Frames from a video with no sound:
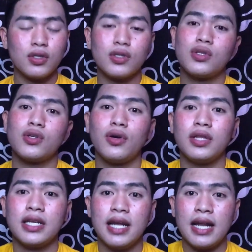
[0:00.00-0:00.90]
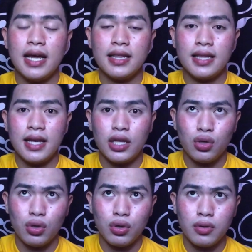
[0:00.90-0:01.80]
So, tignan natin
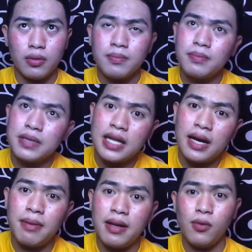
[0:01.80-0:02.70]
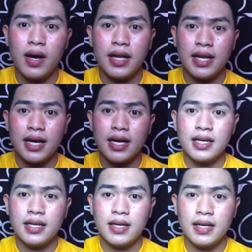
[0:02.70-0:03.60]
yung pinakamaliwanag.